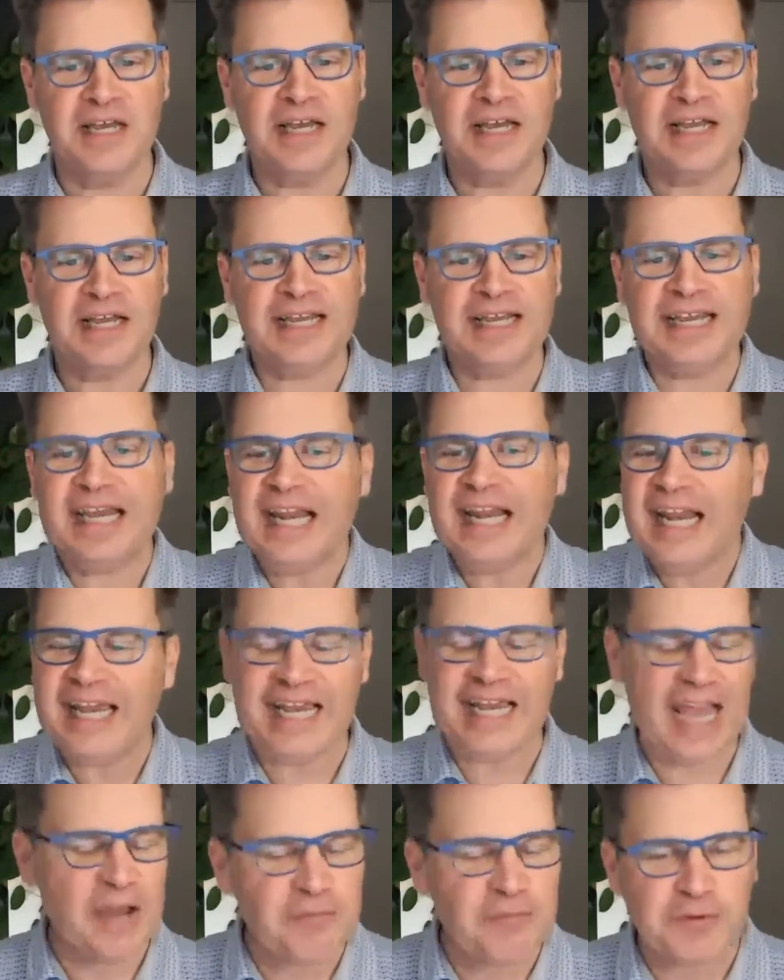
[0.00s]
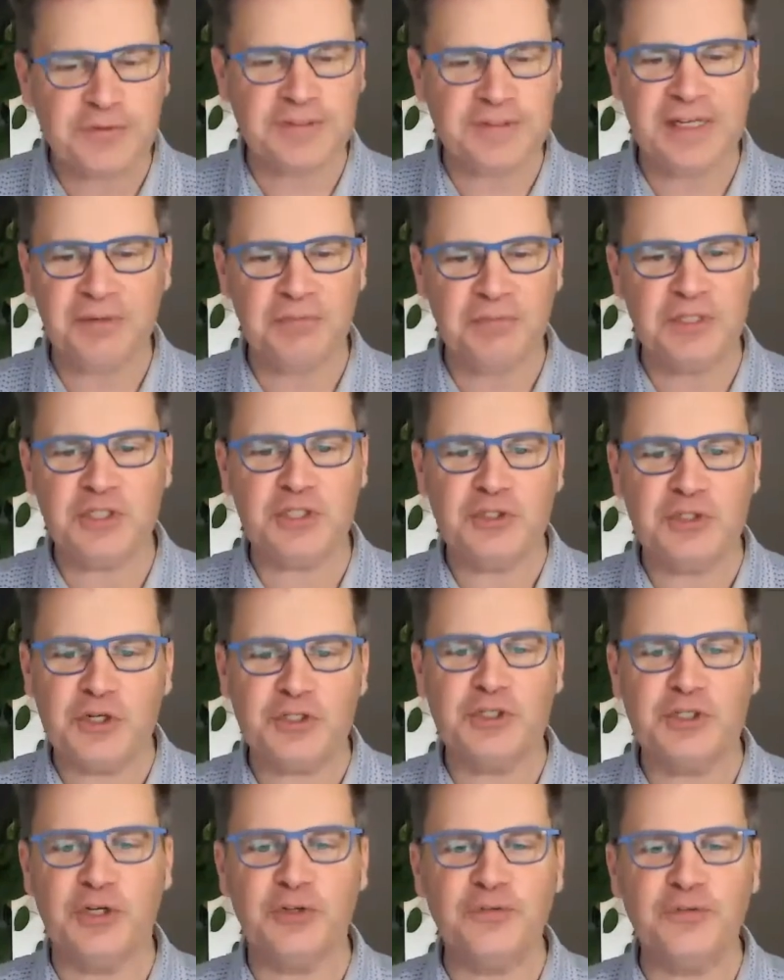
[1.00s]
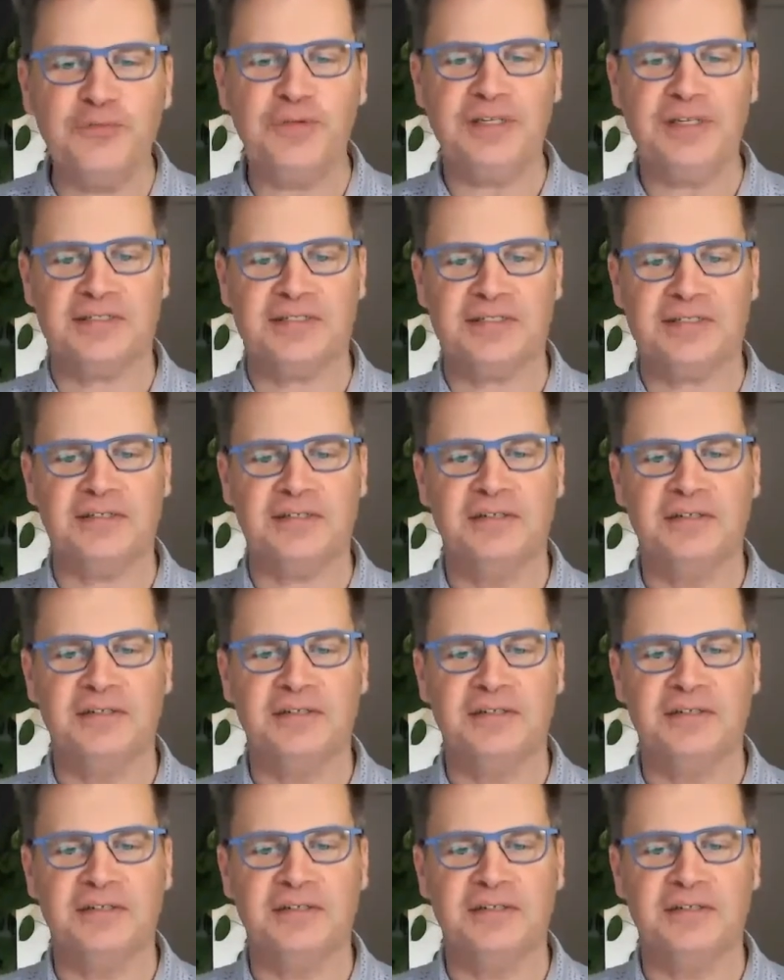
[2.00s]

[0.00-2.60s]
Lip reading: killing everything which does not fit.